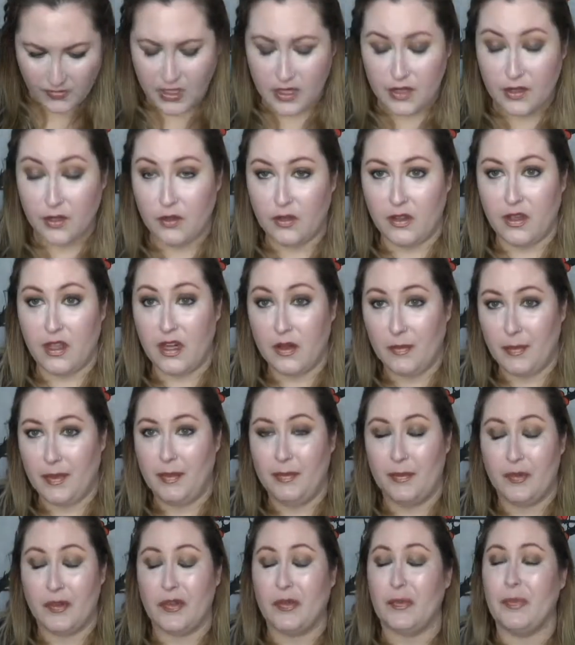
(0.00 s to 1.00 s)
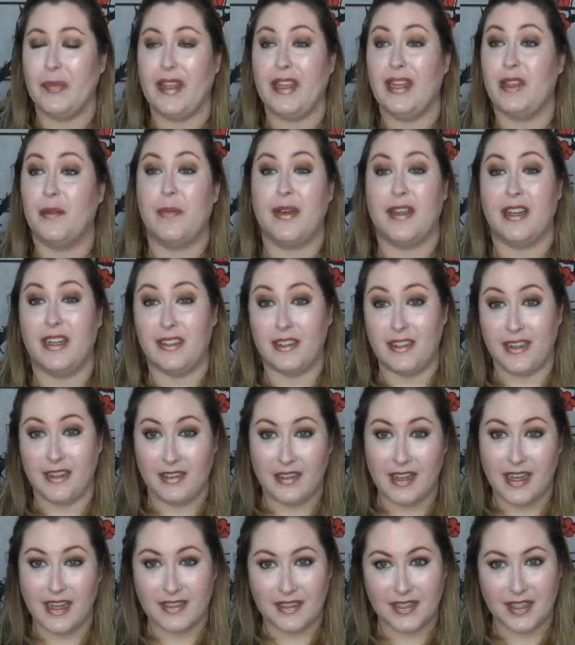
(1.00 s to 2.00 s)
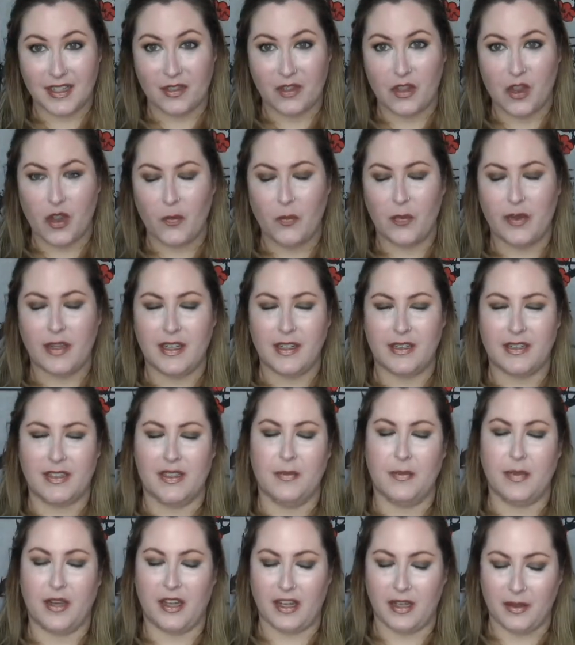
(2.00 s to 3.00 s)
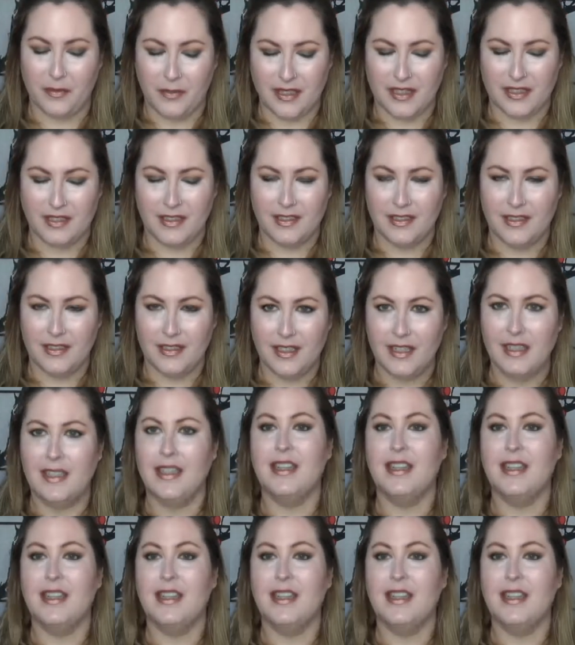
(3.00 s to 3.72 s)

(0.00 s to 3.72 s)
I know a lot of people complain about it not lasting long, but it's a body mist.